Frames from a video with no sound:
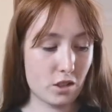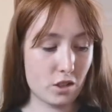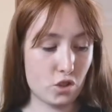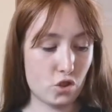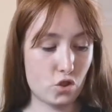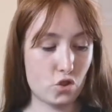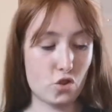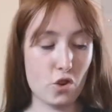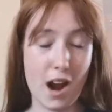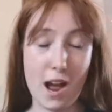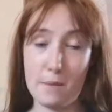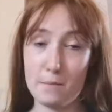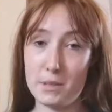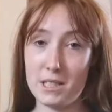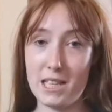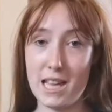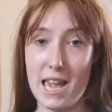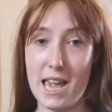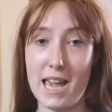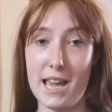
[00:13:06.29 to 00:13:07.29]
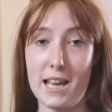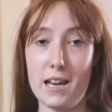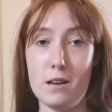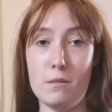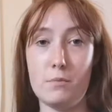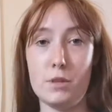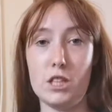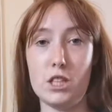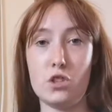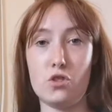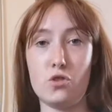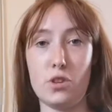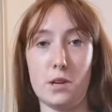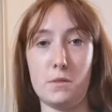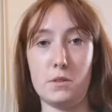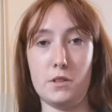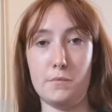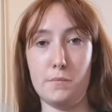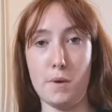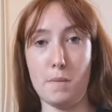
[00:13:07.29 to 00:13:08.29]
the straps in, but the
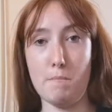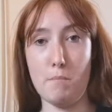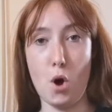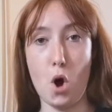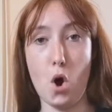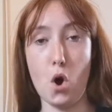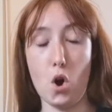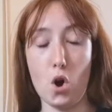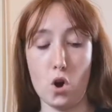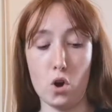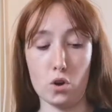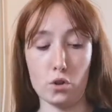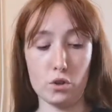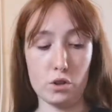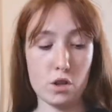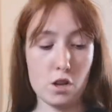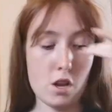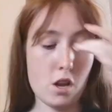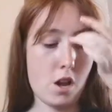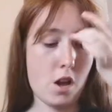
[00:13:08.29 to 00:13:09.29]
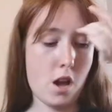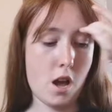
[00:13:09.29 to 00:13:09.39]
straps have been put on,